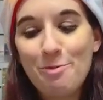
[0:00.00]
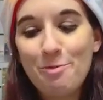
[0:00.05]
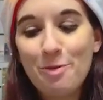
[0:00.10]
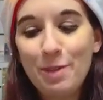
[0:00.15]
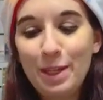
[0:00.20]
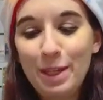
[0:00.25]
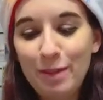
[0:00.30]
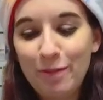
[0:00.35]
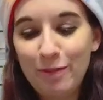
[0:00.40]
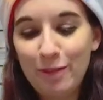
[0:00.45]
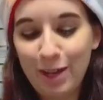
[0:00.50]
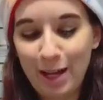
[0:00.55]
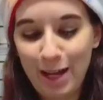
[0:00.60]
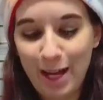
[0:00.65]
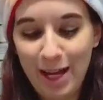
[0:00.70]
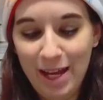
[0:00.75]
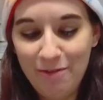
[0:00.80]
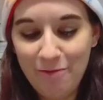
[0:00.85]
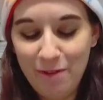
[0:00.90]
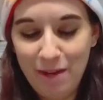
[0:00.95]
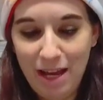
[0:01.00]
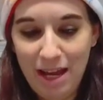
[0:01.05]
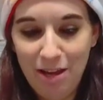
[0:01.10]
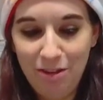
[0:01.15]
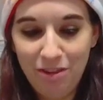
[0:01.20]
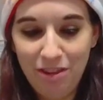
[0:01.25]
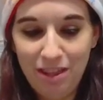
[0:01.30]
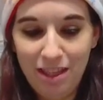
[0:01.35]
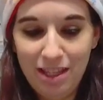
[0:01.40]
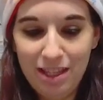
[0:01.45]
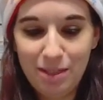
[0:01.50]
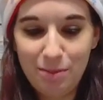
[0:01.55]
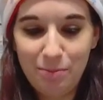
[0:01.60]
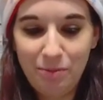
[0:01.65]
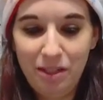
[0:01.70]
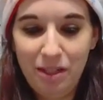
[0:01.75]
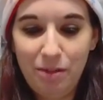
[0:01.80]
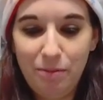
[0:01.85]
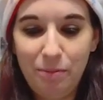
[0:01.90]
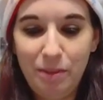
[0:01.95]
we've got out this
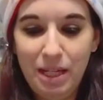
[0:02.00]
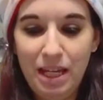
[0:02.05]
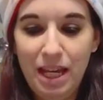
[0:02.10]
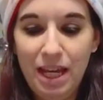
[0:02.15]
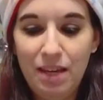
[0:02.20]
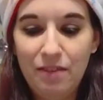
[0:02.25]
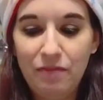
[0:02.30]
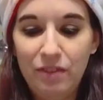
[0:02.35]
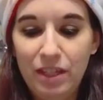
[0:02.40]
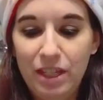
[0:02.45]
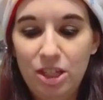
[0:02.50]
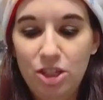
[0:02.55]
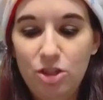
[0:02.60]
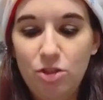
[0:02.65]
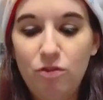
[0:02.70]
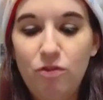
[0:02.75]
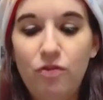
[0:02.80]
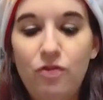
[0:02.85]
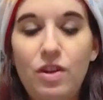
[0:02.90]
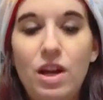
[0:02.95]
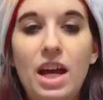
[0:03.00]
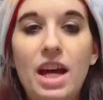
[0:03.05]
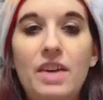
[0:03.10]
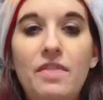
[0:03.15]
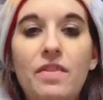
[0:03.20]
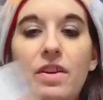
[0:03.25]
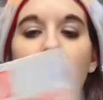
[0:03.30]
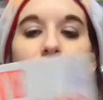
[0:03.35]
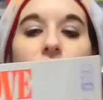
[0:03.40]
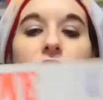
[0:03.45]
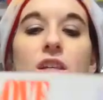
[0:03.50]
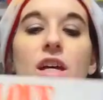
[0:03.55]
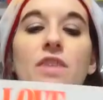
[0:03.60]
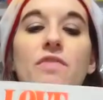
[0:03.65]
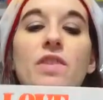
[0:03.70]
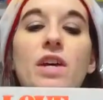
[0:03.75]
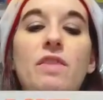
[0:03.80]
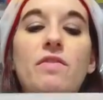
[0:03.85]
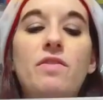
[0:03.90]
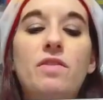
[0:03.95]
week, we have issue five of Love
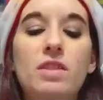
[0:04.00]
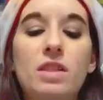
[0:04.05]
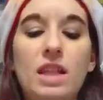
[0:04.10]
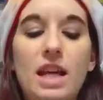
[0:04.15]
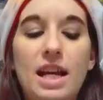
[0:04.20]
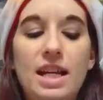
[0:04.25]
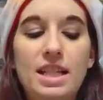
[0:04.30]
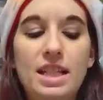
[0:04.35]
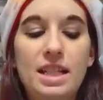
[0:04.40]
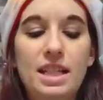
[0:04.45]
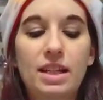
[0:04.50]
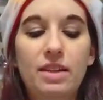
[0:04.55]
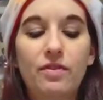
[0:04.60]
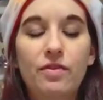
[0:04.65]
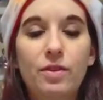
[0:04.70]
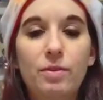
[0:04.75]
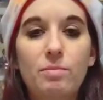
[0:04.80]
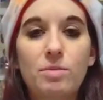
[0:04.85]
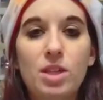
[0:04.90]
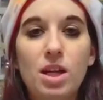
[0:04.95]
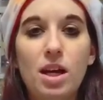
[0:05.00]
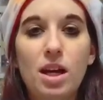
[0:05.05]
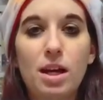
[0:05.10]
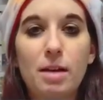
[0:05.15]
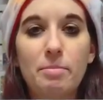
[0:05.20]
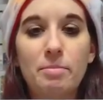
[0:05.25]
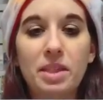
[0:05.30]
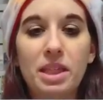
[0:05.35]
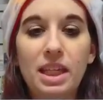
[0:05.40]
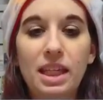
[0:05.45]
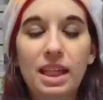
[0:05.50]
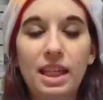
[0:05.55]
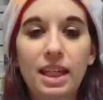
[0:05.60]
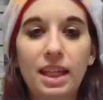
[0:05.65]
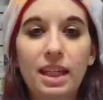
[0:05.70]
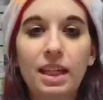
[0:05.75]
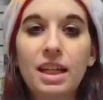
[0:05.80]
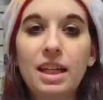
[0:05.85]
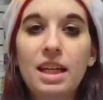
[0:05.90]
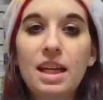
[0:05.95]
Everlasting from Tom
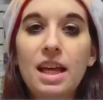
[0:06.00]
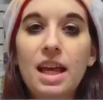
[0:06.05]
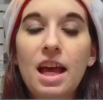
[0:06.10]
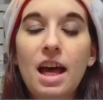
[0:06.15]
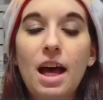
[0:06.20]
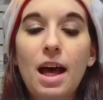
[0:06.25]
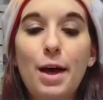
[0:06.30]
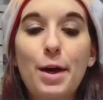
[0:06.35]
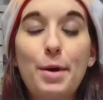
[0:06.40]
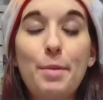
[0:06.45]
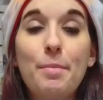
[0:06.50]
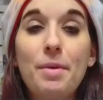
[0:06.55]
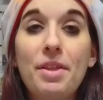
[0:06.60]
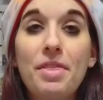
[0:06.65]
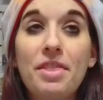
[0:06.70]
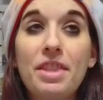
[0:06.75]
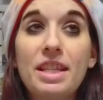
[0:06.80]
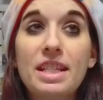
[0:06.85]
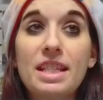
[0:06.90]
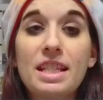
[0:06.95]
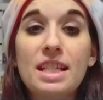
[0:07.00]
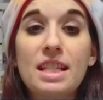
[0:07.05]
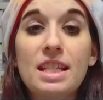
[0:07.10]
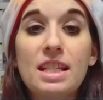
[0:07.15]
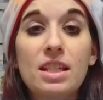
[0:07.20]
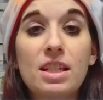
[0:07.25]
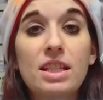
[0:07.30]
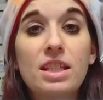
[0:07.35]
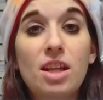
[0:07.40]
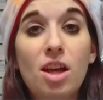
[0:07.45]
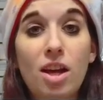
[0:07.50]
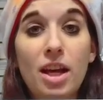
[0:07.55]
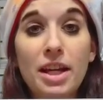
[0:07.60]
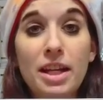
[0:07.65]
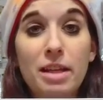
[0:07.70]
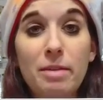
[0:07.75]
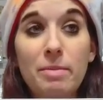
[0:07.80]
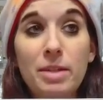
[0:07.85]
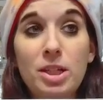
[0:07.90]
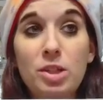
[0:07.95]
King. Um, this is it's on
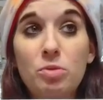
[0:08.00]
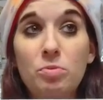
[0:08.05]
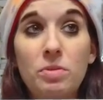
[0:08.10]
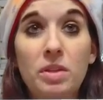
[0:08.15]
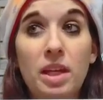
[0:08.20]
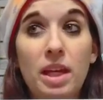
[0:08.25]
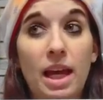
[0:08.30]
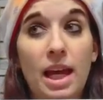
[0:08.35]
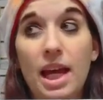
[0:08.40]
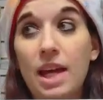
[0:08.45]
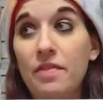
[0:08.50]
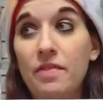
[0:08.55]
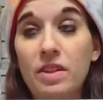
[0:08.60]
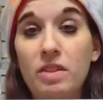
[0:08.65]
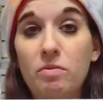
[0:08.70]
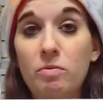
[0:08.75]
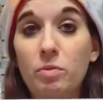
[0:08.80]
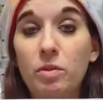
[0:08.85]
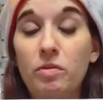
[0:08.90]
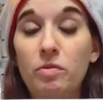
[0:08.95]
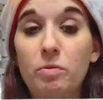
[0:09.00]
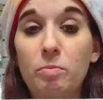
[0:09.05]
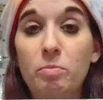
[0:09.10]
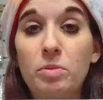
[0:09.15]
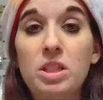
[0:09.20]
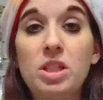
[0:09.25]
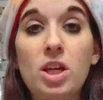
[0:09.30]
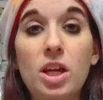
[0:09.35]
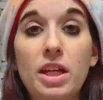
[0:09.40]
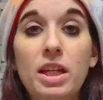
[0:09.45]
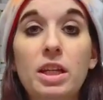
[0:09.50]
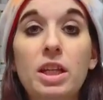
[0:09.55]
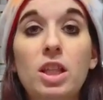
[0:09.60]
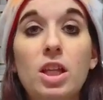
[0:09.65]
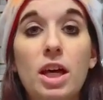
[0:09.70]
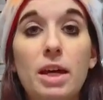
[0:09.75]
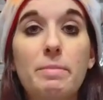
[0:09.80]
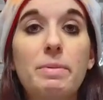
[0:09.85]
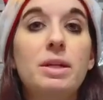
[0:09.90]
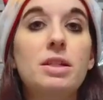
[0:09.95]
Image. We haven't we've been talking a
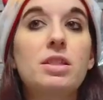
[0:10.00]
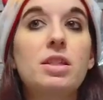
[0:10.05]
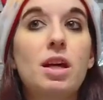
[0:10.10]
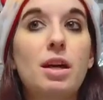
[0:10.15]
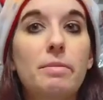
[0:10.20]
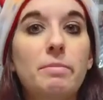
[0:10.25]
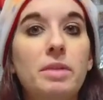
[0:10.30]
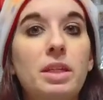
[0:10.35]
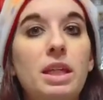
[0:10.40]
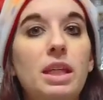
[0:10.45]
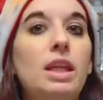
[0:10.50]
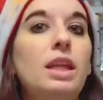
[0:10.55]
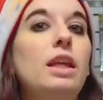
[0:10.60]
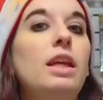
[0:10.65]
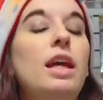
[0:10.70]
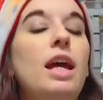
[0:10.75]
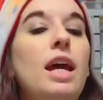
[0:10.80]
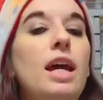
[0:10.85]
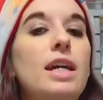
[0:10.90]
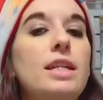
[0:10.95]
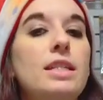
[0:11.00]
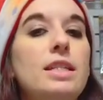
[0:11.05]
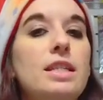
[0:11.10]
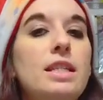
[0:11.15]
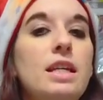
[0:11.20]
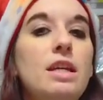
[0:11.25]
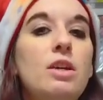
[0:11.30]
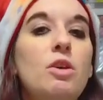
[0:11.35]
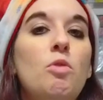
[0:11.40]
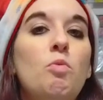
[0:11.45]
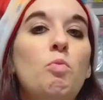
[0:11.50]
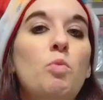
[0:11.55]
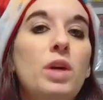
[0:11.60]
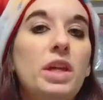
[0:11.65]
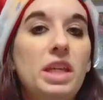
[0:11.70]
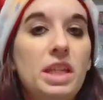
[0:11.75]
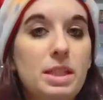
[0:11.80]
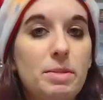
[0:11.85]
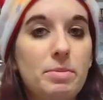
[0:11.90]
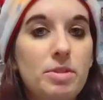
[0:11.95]
lot about Tom King as what
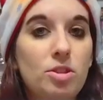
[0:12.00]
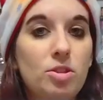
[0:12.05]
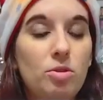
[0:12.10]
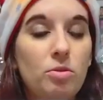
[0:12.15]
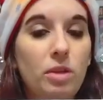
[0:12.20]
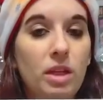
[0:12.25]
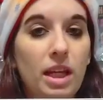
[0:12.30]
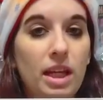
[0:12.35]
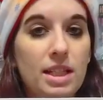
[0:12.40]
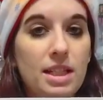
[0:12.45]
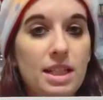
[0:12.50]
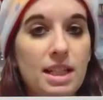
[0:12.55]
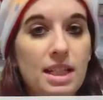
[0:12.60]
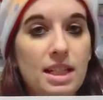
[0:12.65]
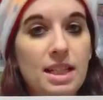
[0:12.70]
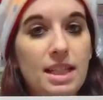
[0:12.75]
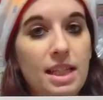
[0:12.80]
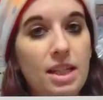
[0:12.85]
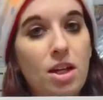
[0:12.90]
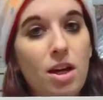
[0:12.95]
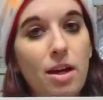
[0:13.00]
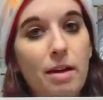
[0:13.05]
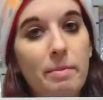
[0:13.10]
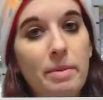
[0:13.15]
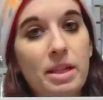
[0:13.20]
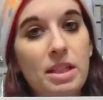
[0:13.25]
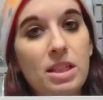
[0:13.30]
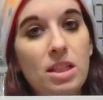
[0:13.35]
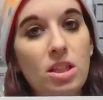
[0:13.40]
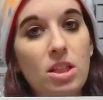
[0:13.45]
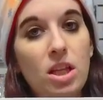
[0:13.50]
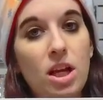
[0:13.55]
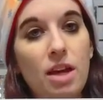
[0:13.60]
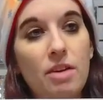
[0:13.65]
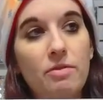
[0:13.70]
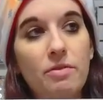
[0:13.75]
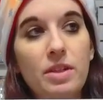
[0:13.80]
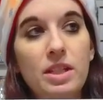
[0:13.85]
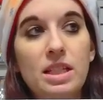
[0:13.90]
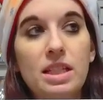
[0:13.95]
he's been doing at DC Comics a
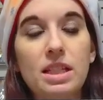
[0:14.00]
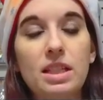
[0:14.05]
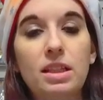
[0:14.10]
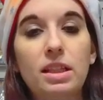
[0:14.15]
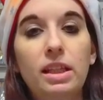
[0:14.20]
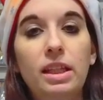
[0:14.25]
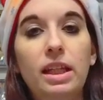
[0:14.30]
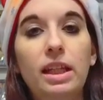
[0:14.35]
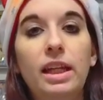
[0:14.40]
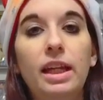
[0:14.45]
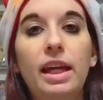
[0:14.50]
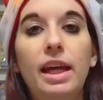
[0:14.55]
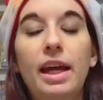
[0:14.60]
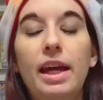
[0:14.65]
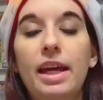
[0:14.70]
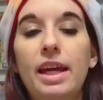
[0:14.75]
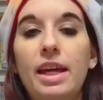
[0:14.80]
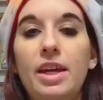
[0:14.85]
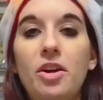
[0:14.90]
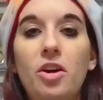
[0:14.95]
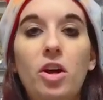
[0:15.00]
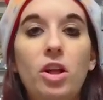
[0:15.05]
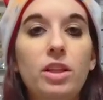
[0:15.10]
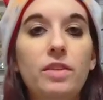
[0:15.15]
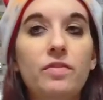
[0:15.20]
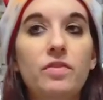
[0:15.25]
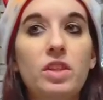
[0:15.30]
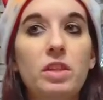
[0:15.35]
lot recently and all of